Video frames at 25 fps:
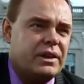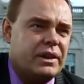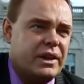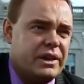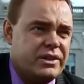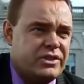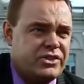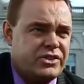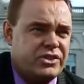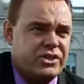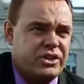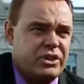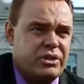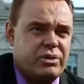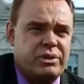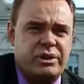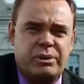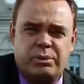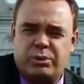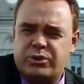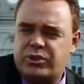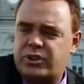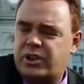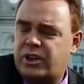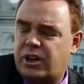And so
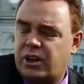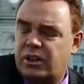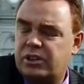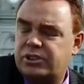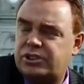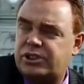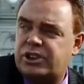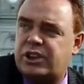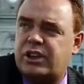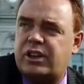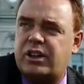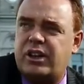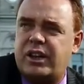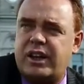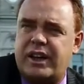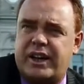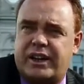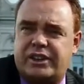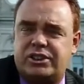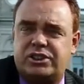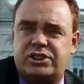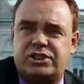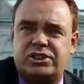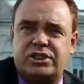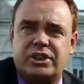it was a culture
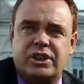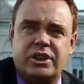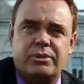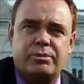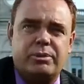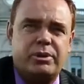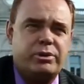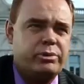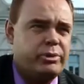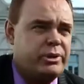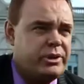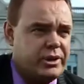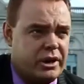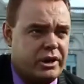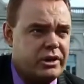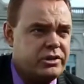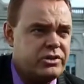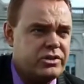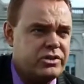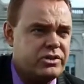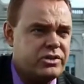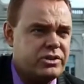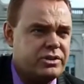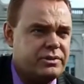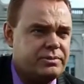clash between
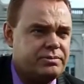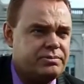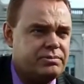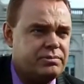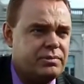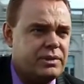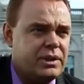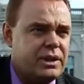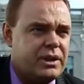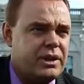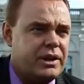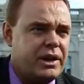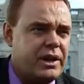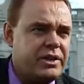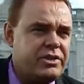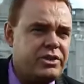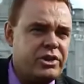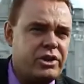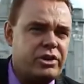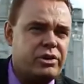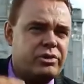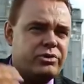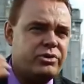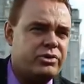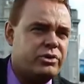us and
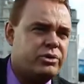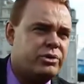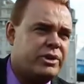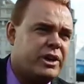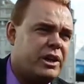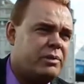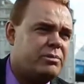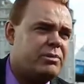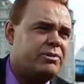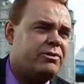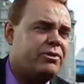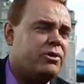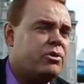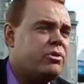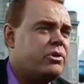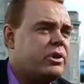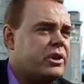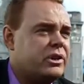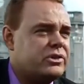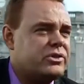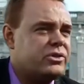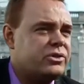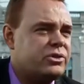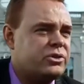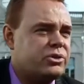those who came before
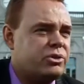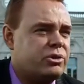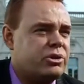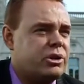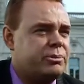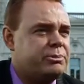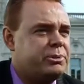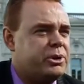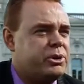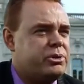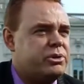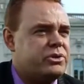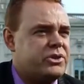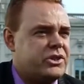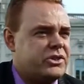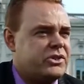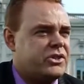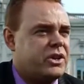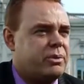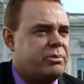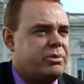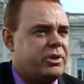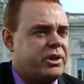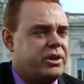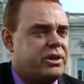us, who saw computers as
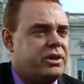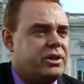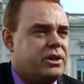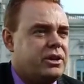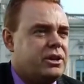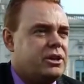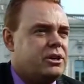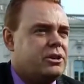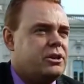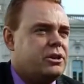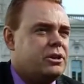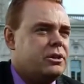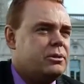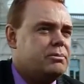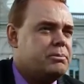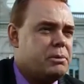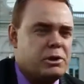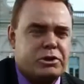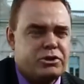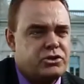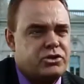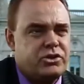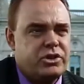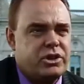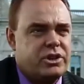something
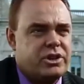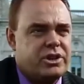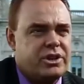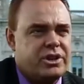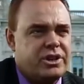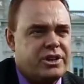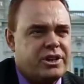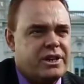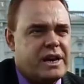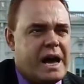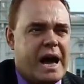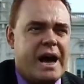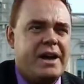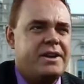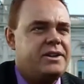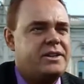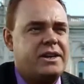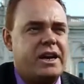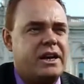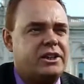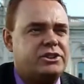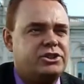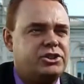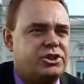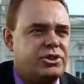mystic,
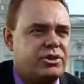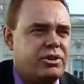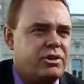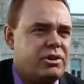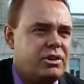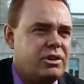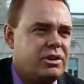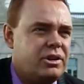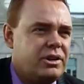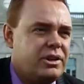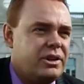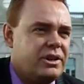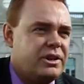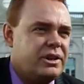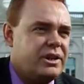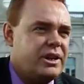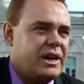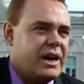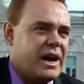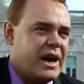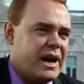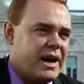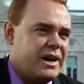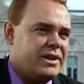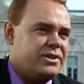unnatural,
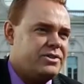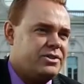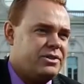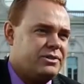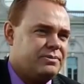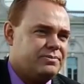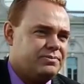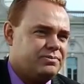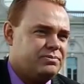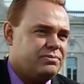and